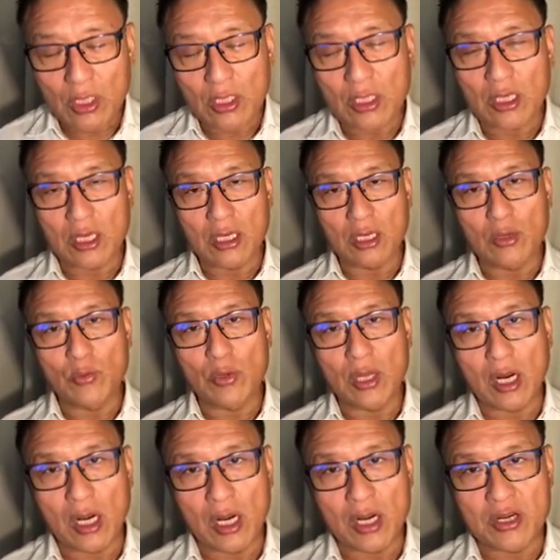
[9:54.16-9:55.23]
Uh, we
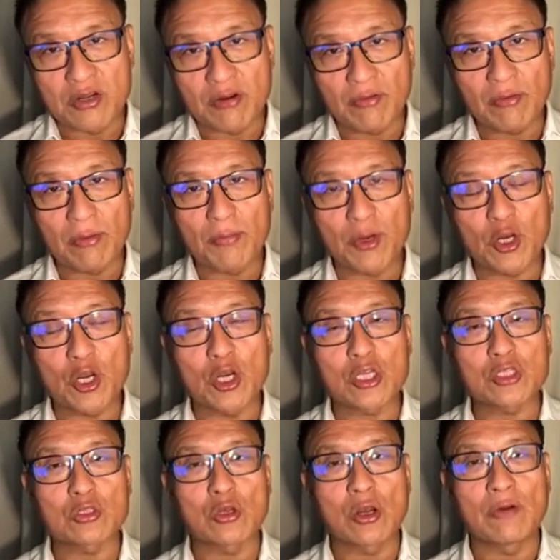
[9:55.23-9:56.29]
are driven
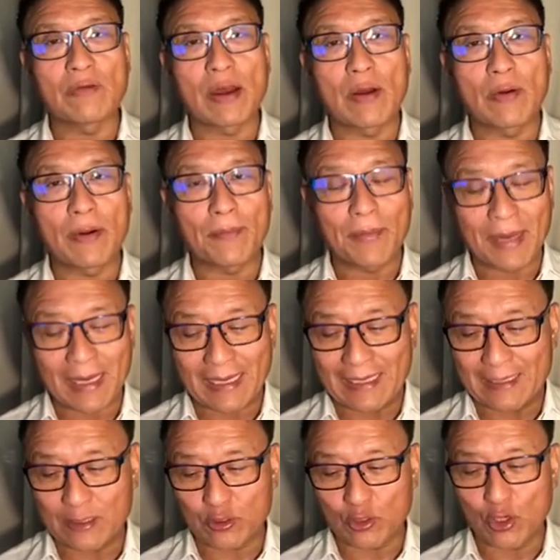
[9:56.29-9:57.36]
because of our
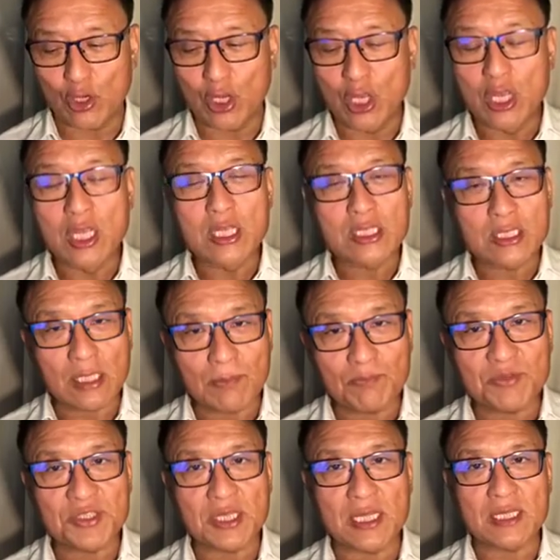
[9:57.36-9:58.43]
pain. So, some
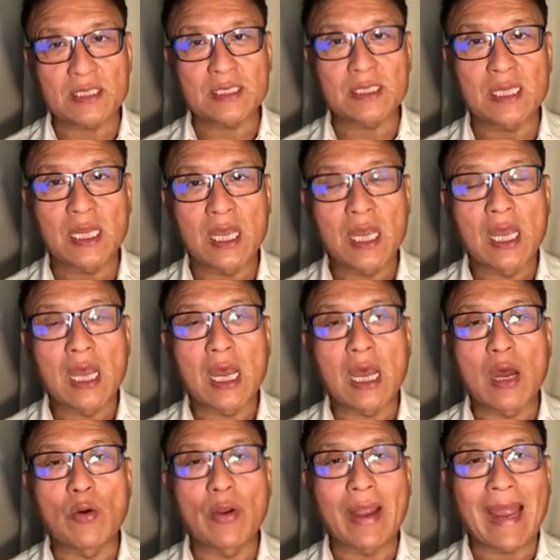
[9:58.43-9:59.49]
sense,
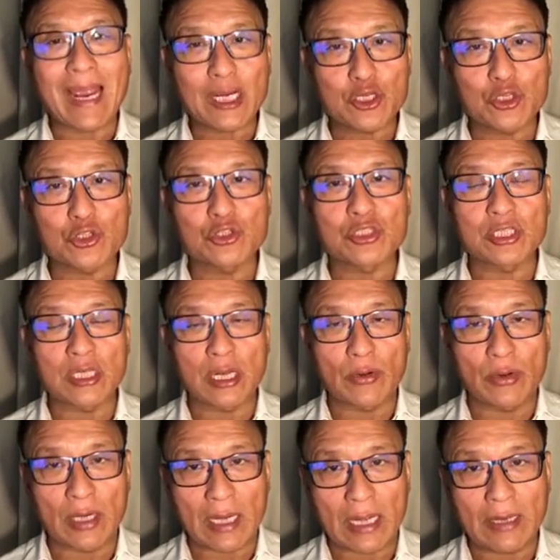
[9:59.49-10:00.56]
our actions in
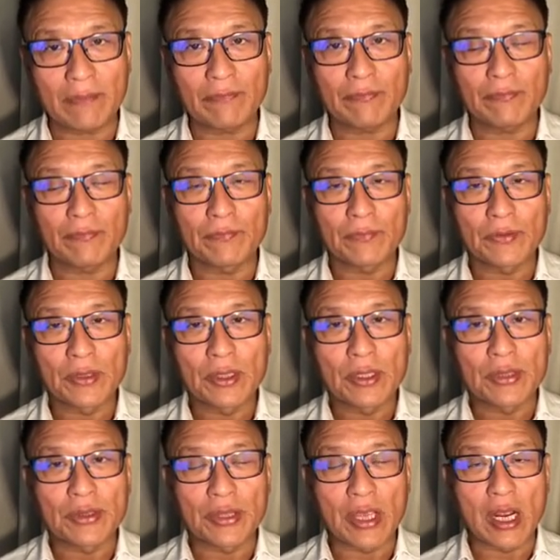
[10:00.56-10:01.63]
our life,
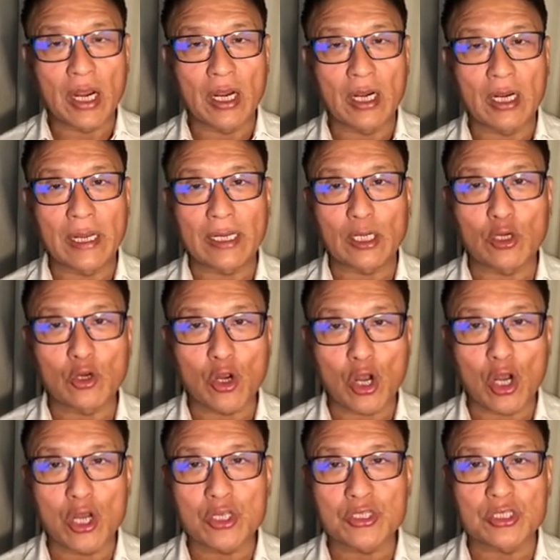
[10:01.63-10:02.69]
they are like
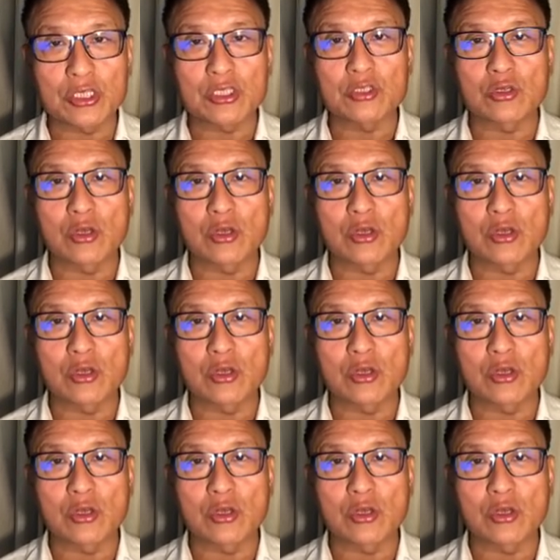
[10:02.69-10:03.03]
causes